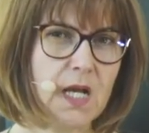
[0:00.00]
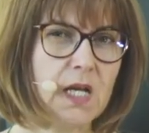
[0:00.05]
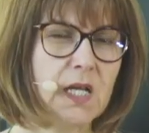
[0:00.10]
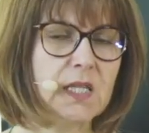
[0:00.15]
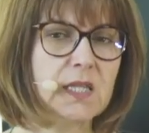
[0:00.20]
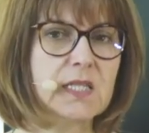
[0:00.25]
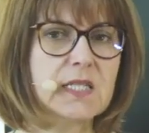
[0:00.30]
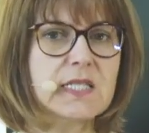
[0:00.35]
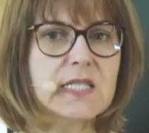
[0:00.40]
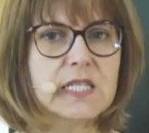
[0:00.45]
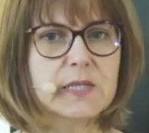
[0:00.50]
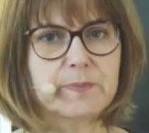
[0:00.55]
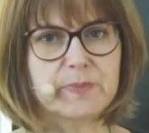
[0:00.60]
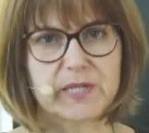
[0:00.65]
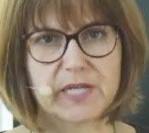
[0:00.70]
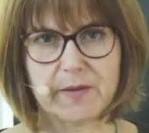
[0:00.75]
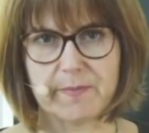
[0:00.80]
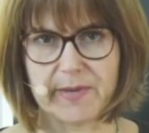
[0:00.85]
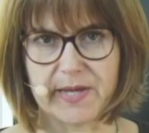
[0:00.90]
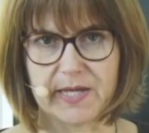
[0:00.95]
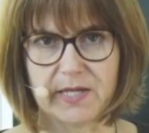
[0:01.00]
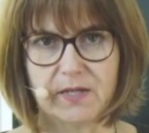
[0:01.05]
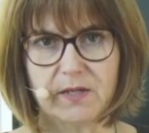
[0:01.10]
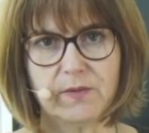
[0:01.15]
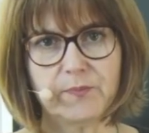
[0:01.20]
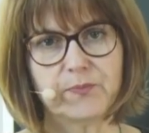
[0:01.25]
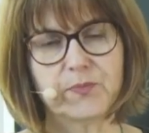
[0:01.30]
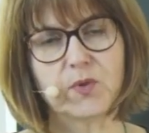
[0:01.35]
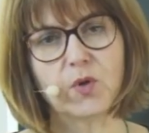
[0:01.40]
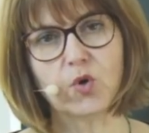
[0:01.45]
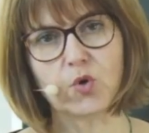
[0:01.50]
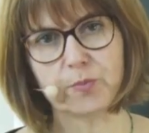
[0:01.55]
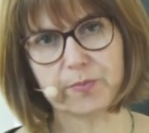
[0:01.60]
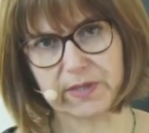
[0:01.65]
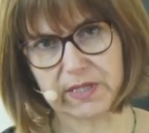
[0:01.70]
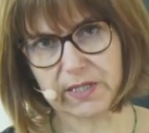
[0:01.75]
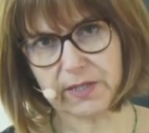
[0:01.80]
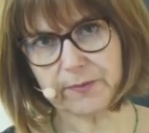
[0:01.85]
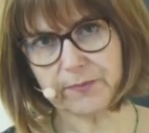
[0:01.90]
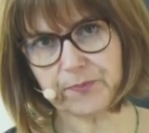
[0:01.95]
The CPMA or
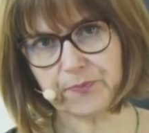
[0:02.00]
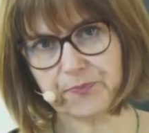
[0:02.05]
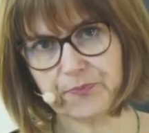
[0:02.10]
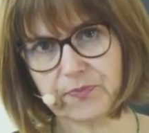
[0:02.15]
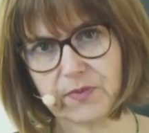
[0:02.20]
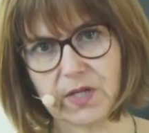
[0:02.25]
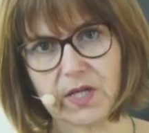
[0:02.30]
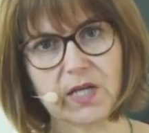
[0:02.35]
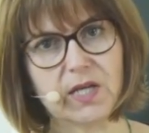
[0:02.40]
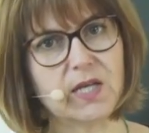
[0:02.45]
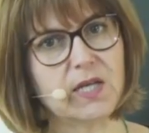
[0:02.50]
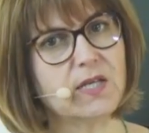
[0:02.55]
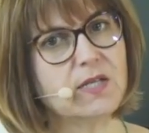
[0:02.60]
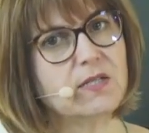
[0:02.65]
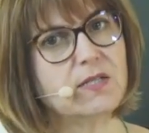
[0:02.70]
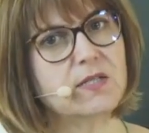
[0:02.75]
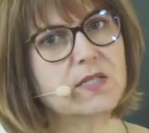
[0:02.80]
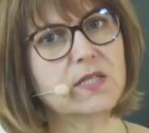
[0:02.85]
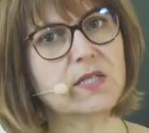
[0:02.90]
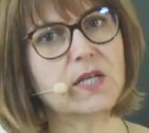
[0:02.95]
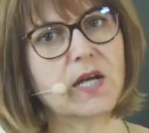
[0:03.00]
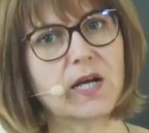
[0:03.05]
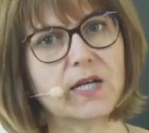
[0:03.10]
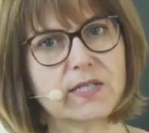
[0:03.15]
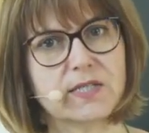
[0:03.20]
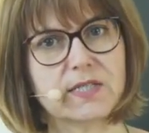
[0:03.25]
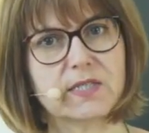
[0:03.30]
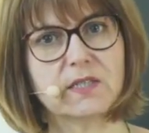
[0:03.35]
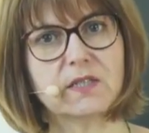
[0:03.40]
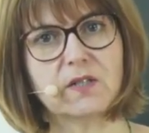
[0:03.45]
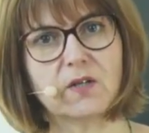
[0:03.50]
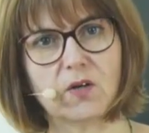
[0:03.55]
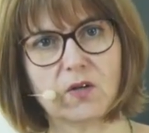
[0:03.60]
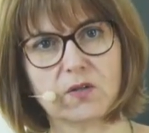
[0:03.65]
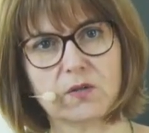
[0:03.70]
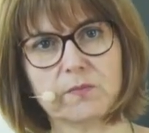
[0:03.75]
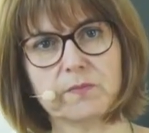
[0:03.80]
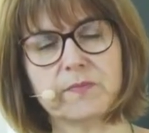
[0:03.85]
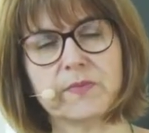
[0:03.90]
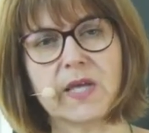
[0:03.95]
B is the ideal
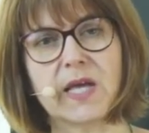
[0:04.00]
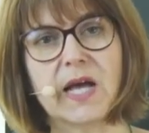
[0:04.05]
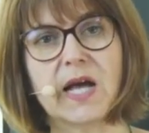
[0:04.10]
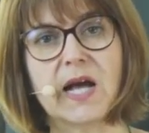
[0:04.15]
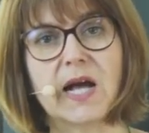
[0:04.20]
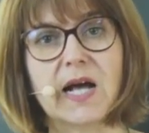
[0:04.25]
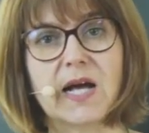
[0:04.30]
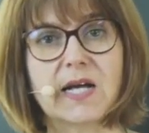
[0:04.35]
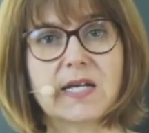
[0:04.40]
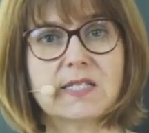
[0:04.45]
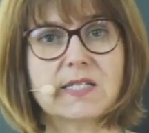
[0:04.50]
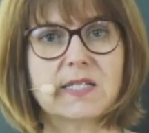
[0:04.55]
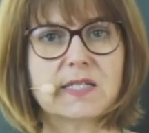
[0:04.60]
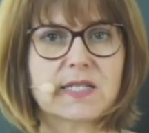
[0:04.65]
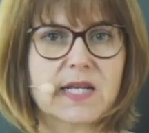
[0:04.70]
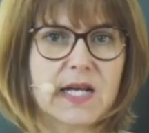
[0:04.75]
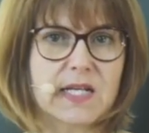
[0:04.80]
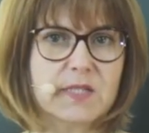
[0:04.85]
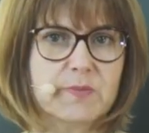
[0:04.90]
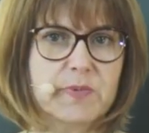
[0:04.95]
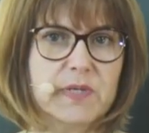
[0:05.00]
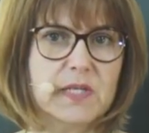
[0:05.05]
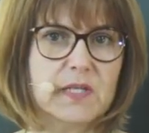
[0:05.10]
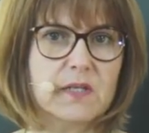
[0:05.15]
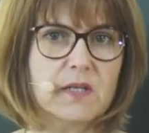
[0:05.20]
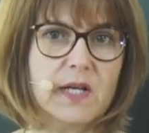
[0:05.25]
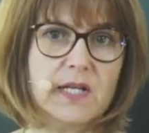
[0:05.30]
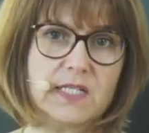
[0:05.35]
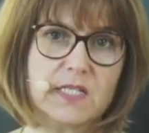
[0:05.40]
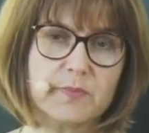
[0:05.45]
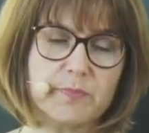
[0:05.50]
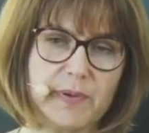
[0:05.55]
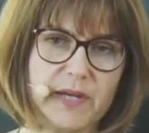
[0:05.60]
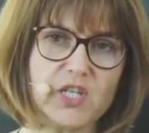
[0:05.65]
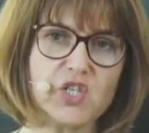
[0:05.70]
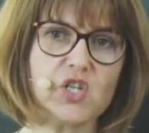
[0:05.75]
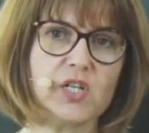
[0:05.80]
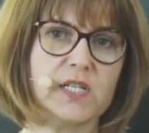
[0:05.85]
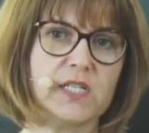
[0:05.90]
column as it has been especially